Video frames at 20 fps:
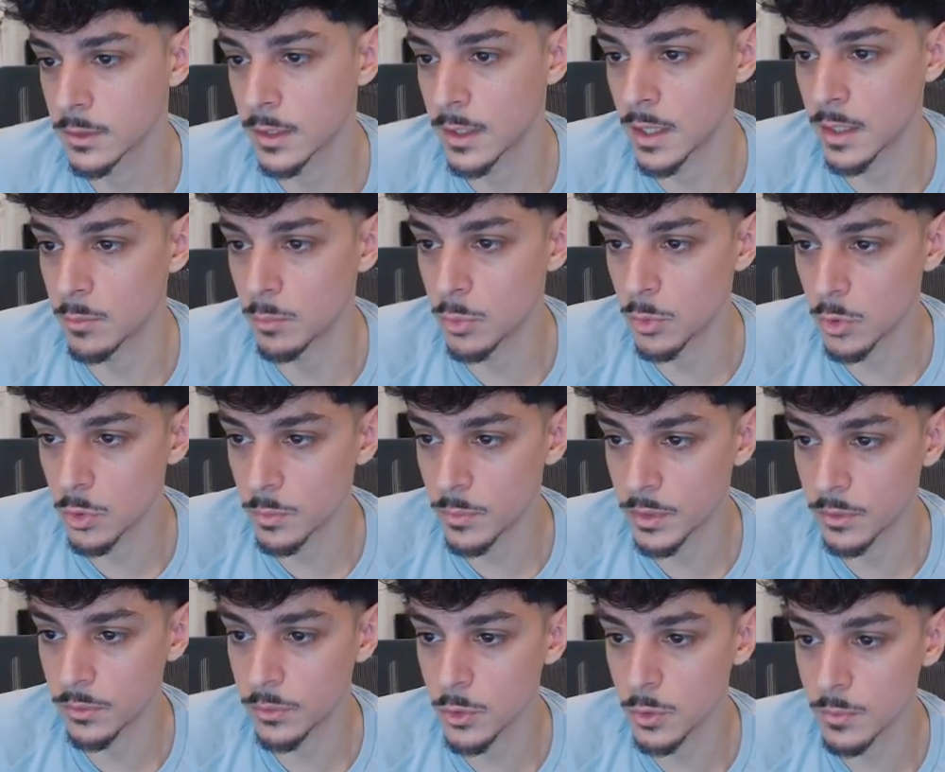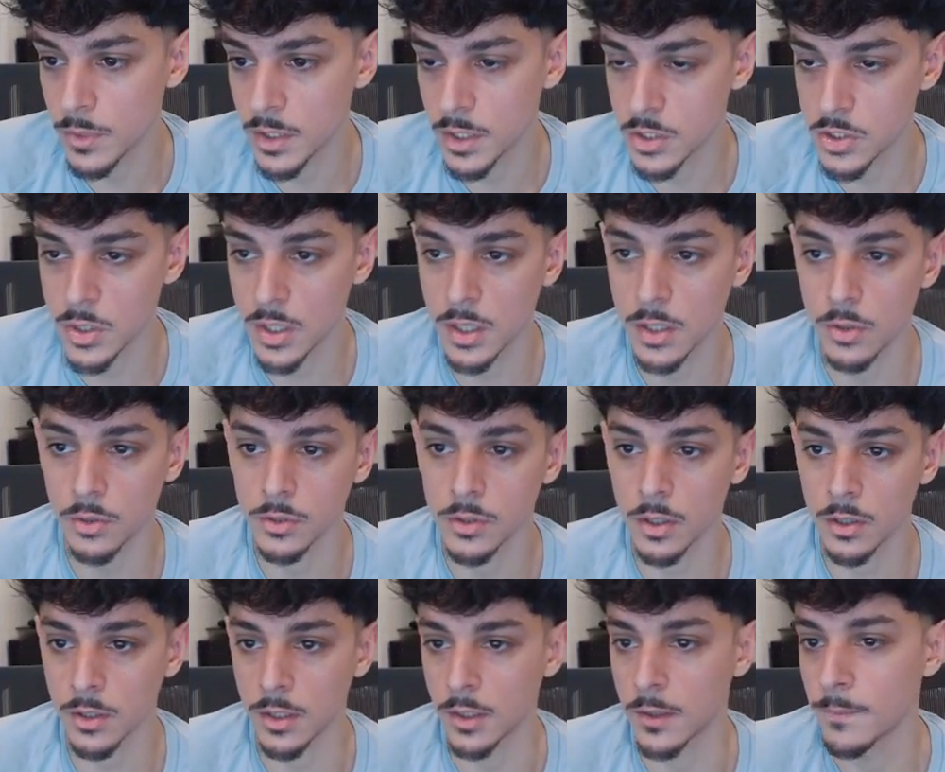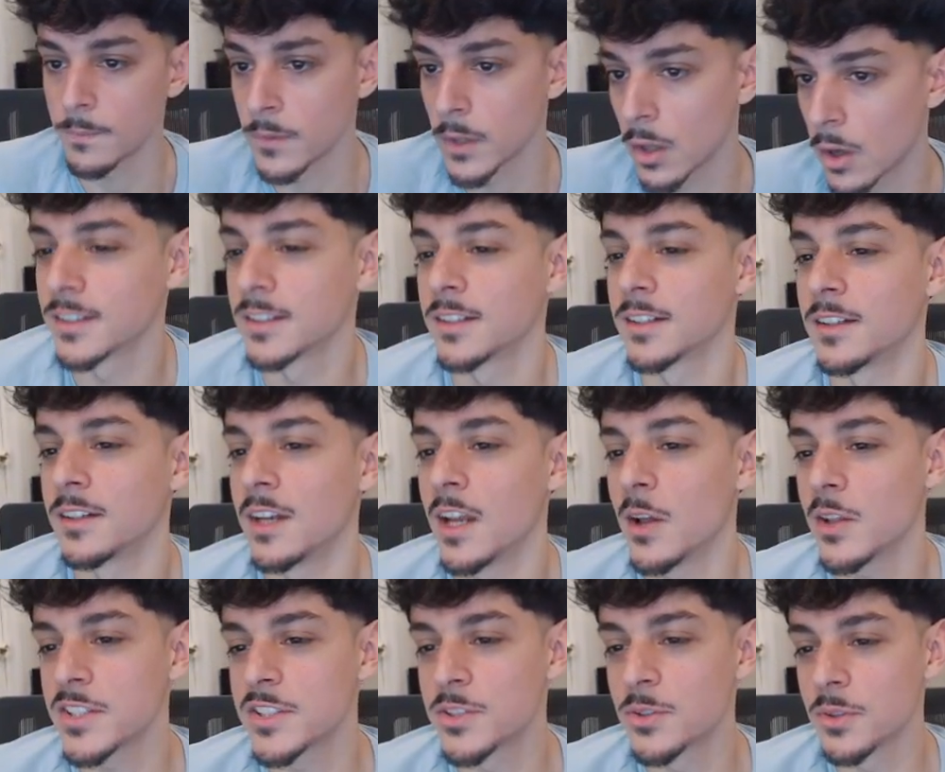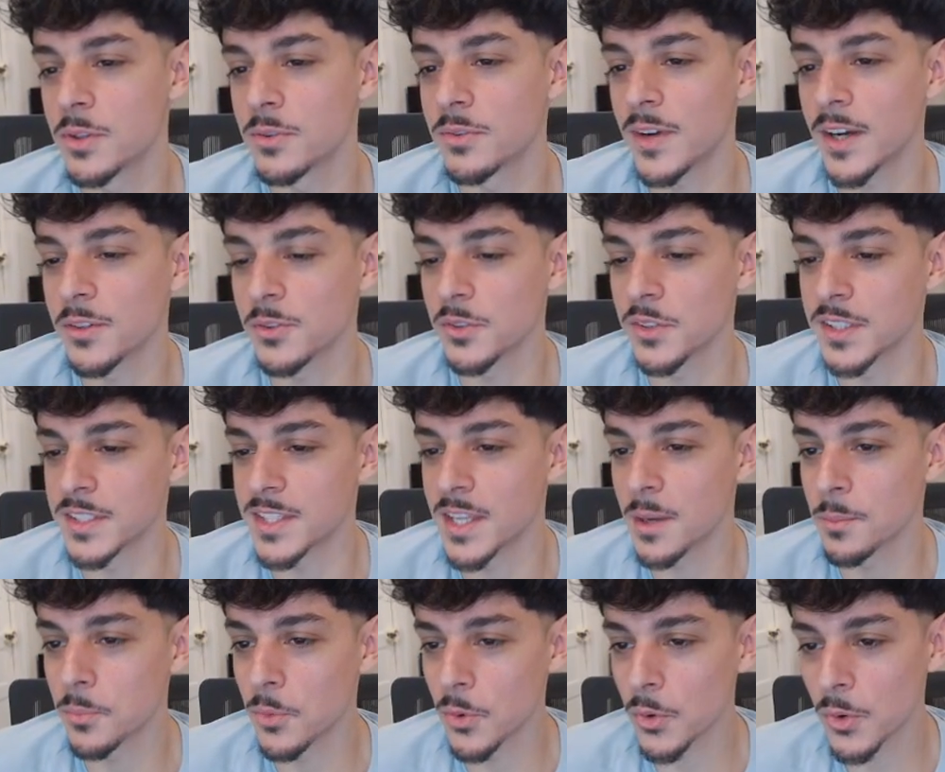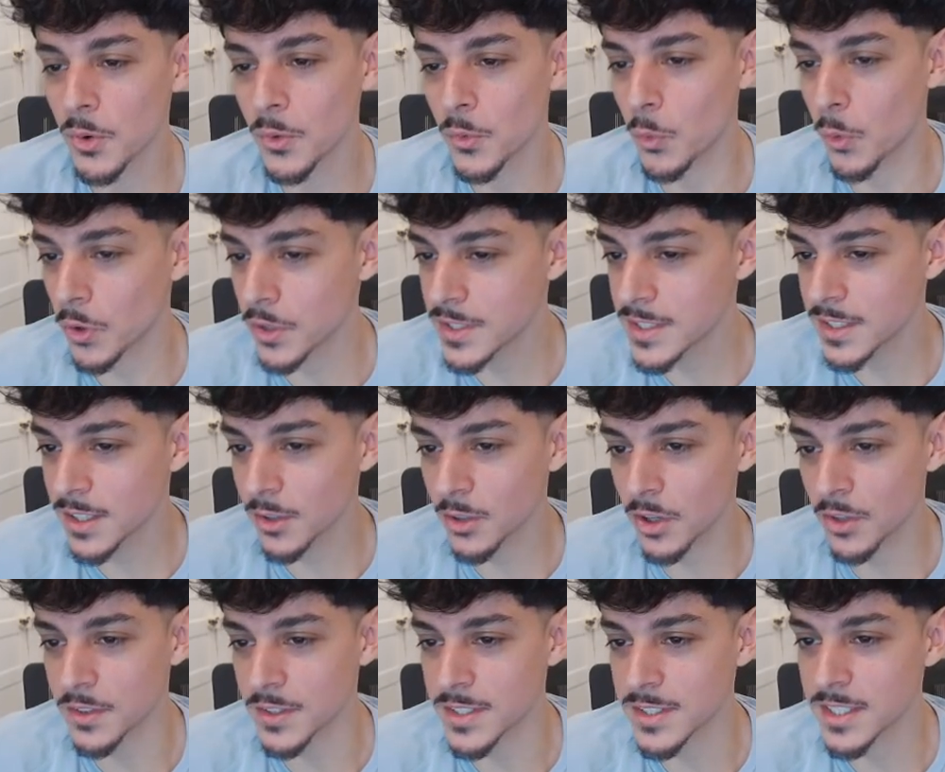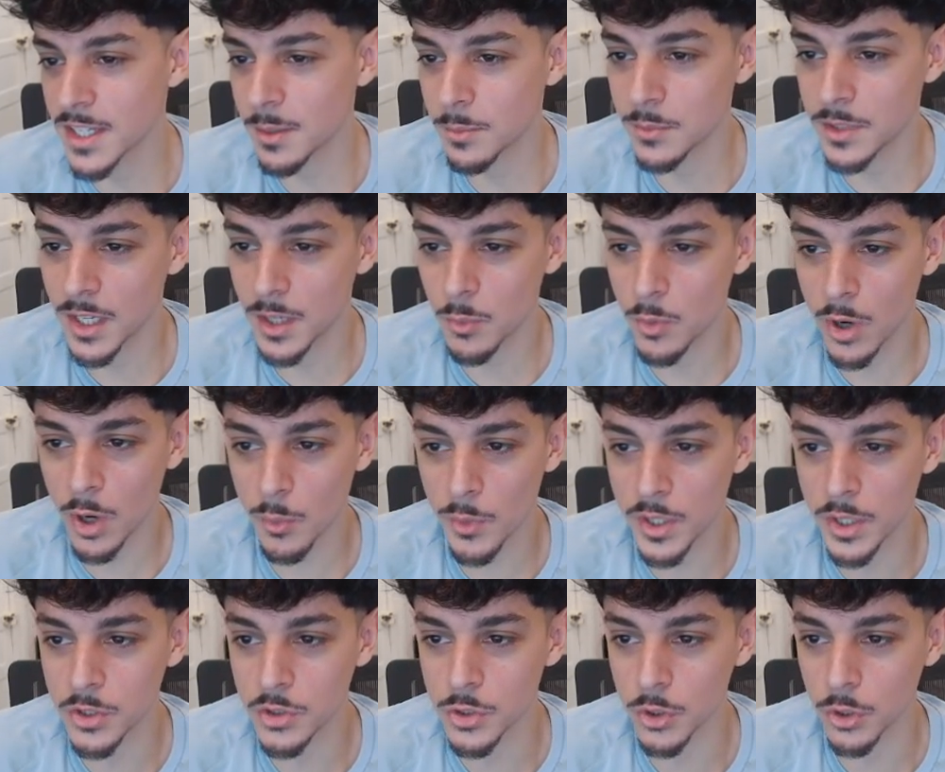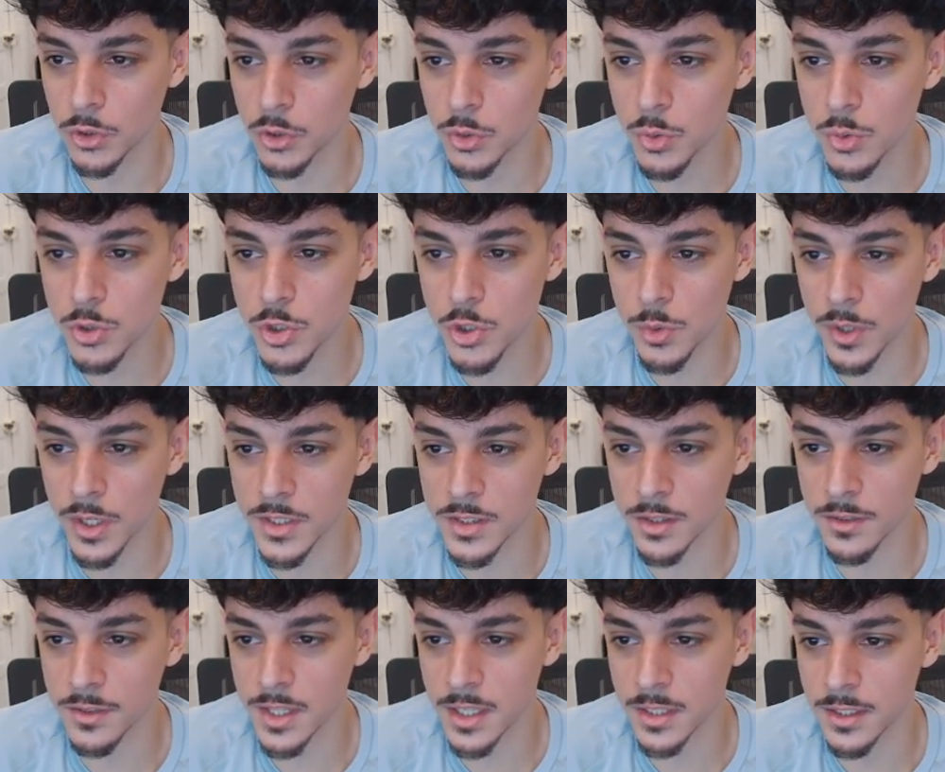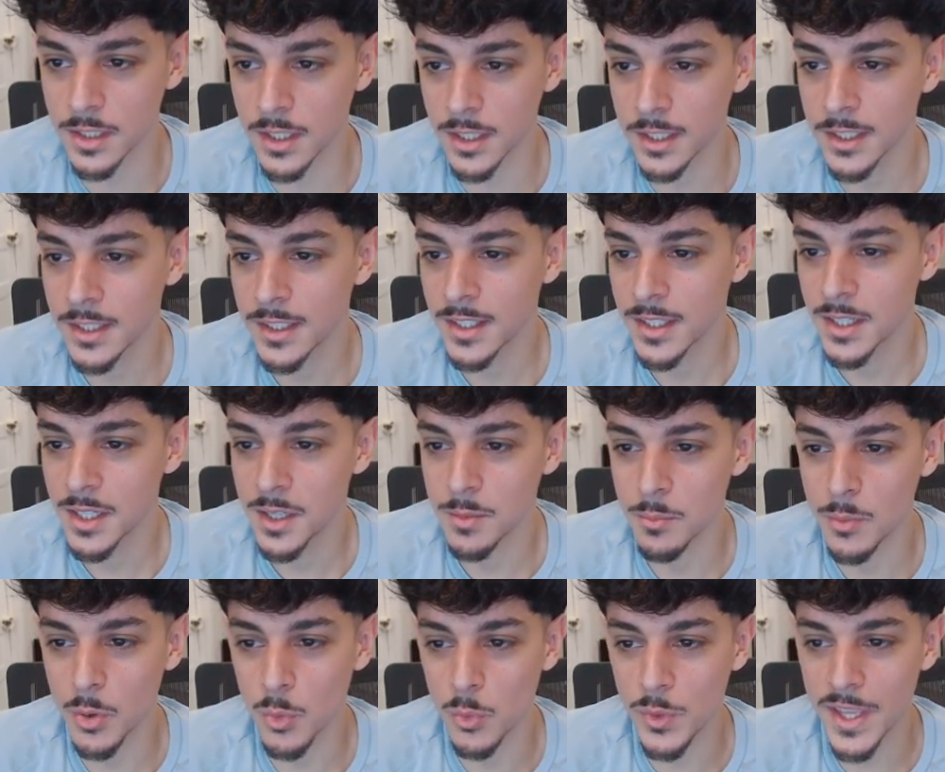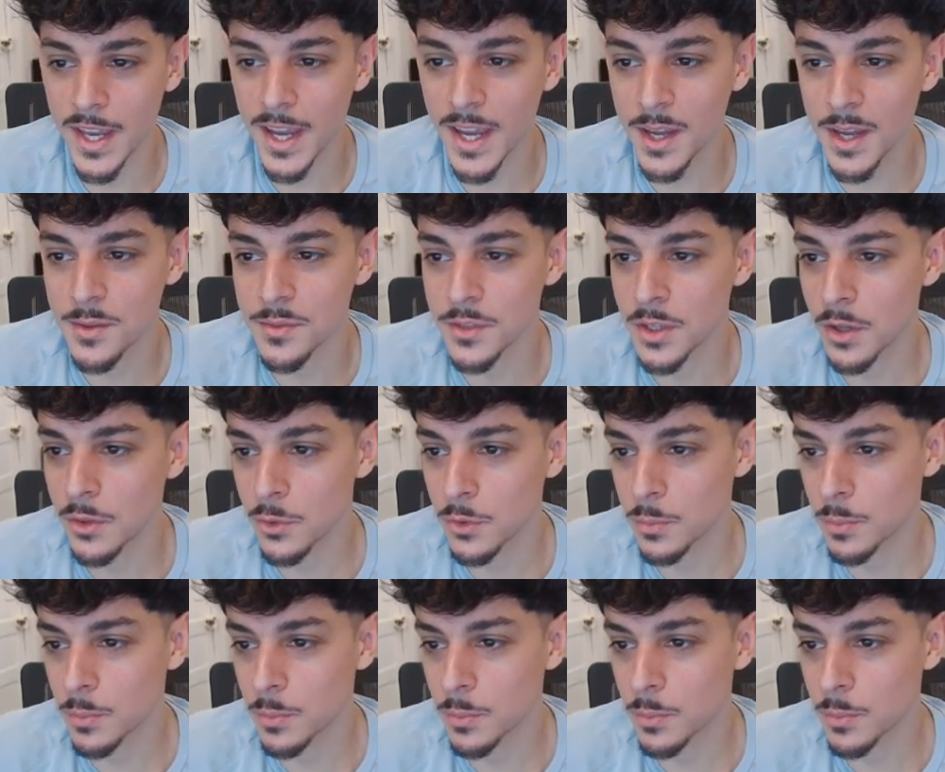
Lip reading: and boom, in a few minutes you hit your target. Now let's do the final example. We're still on the same day. We already took 2 trades on that day, but we have another